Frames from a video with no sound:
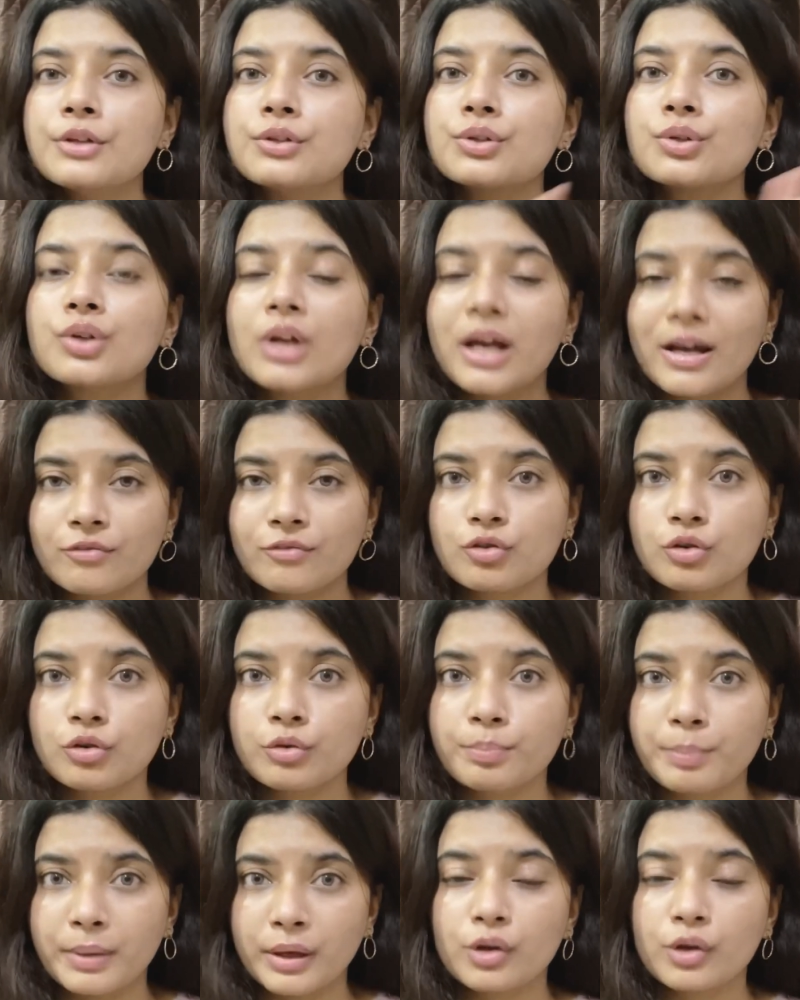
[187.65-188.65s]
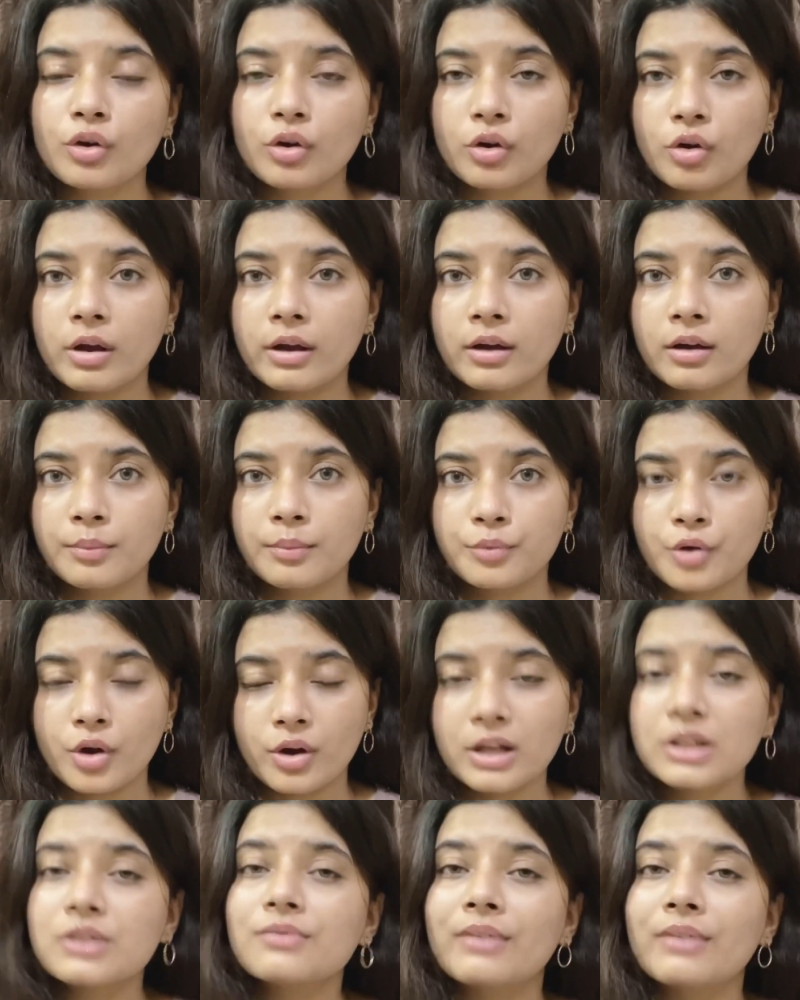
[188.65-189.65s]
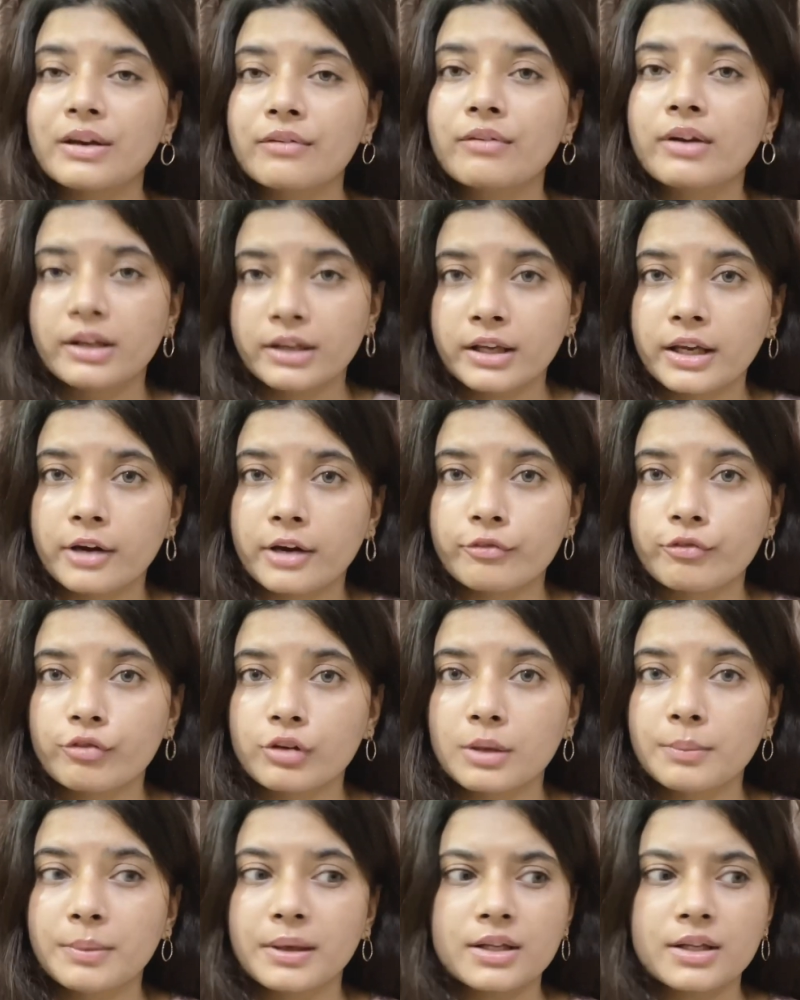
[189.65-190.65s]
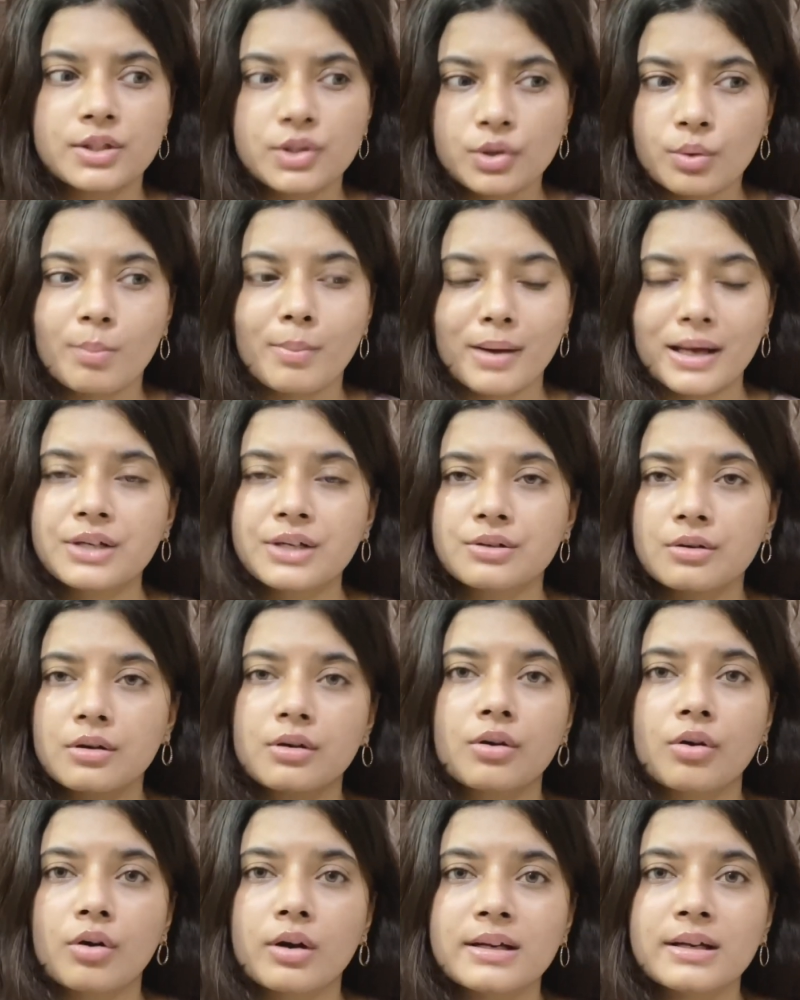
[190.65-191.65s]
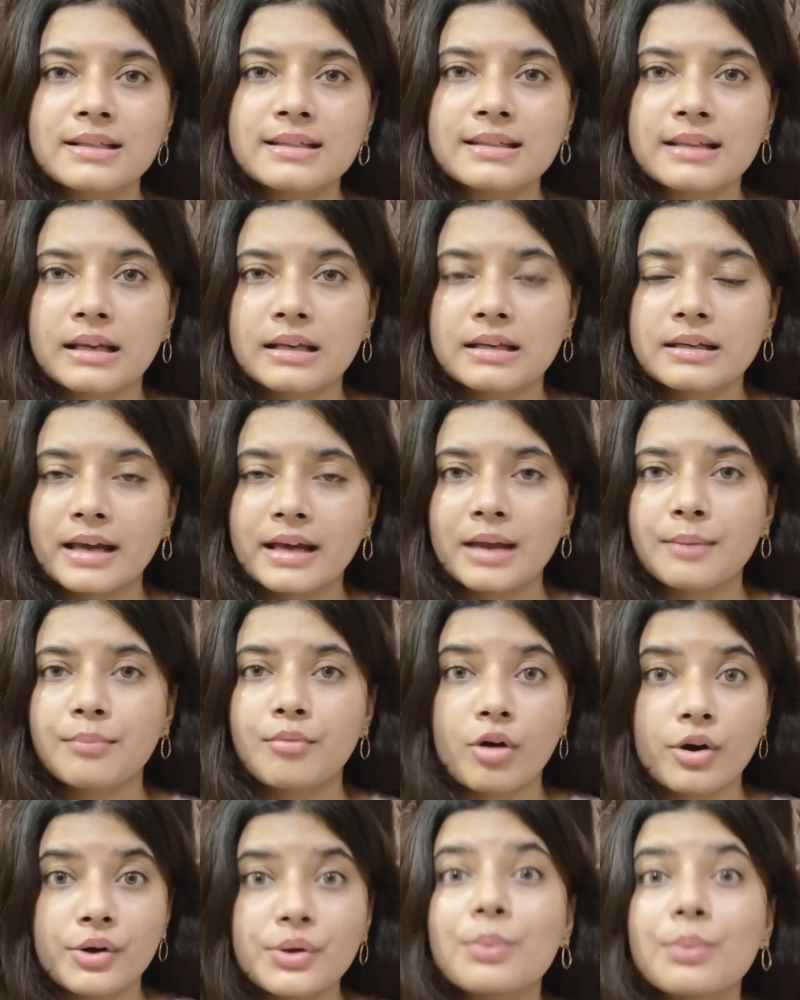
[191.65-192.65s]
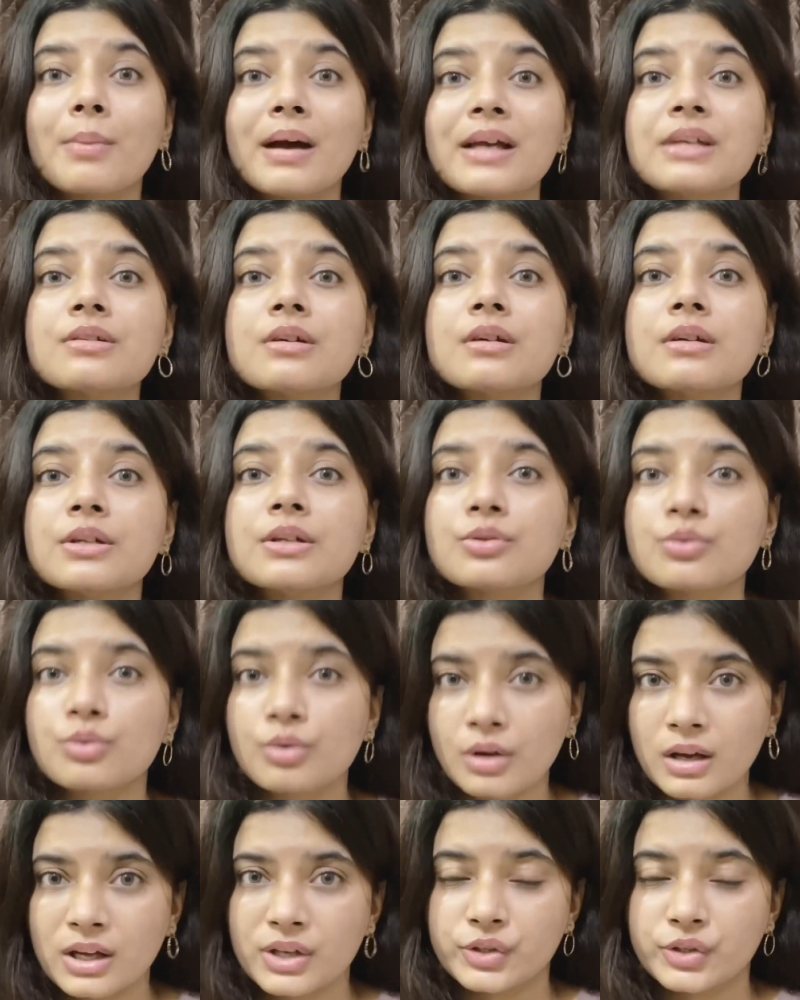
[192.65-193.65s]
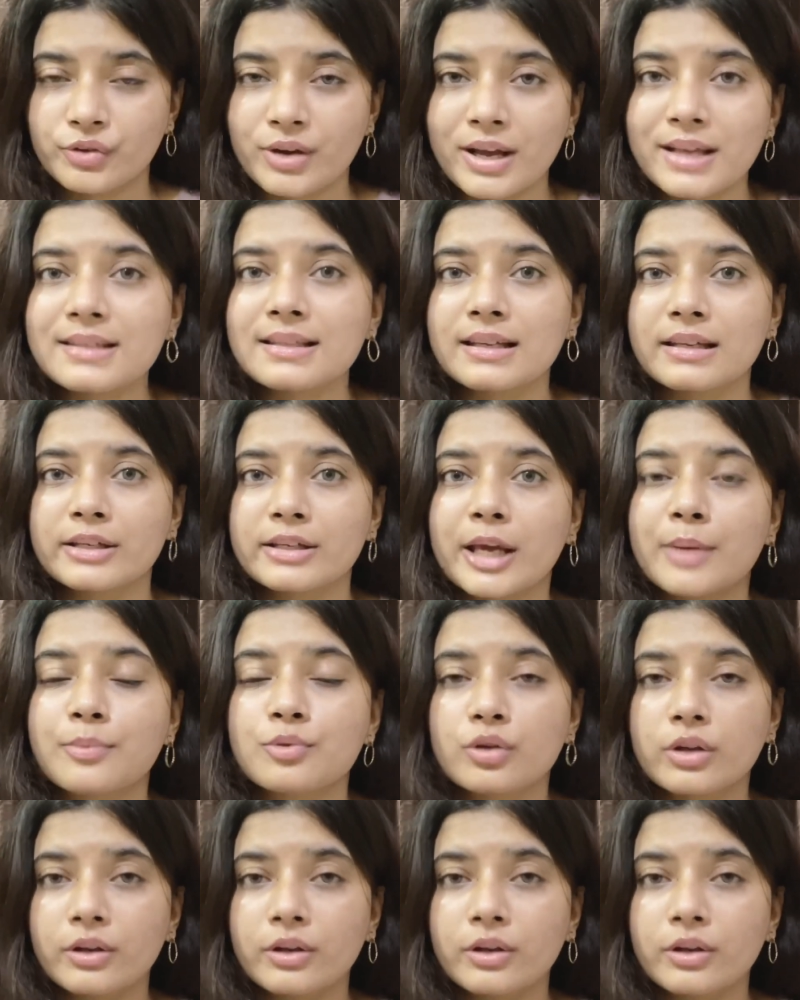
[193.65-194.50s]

so you have to pick your products very carefully, because you might turn oily skin type or you might turn into dry skin type.